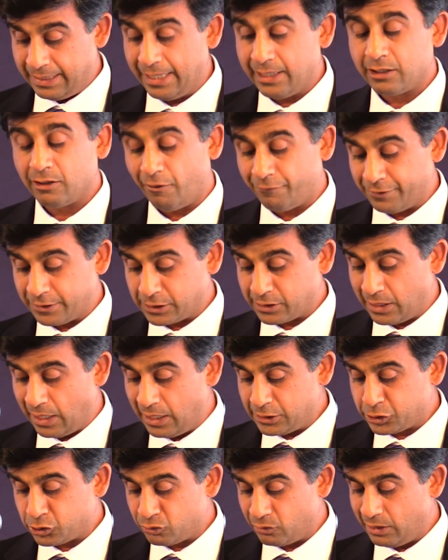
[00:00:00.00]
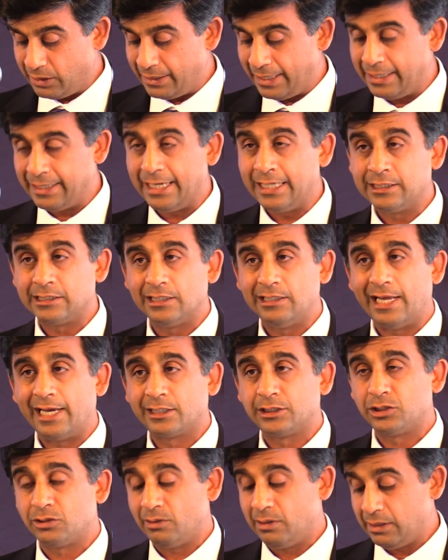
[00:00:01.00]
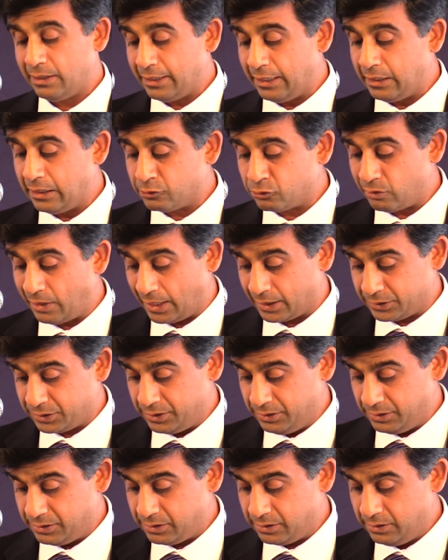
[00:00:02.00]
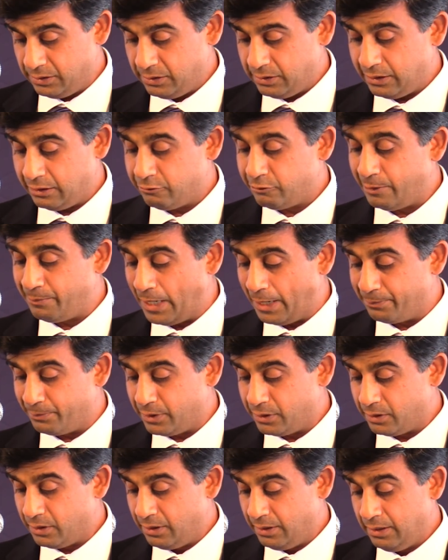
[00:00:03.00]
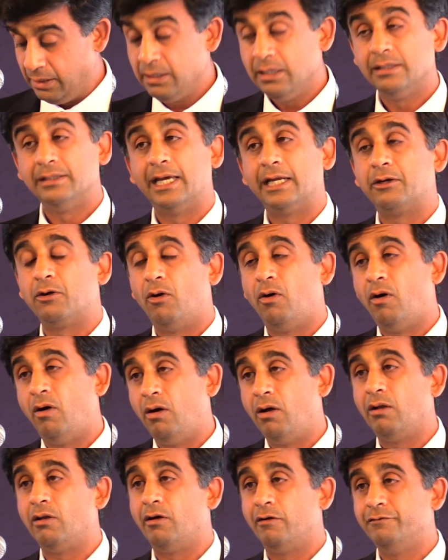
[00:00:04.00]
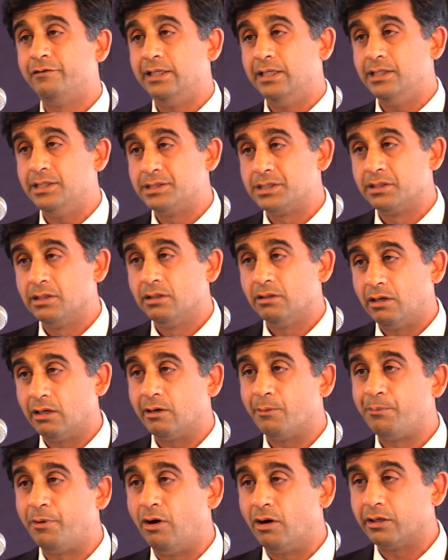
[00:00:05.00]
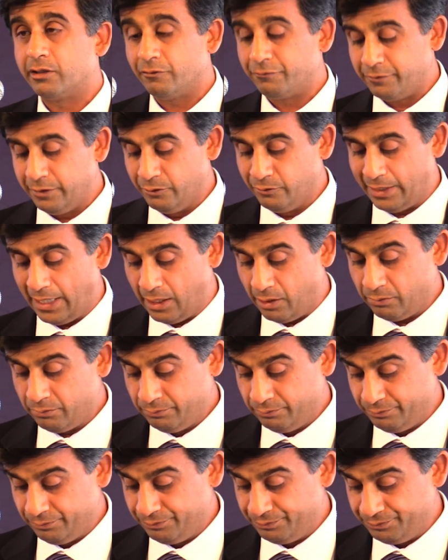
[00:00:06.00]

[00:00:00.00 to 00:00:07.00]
Think of cultural and intellectual attractions. And remember that all of these are a part of you now.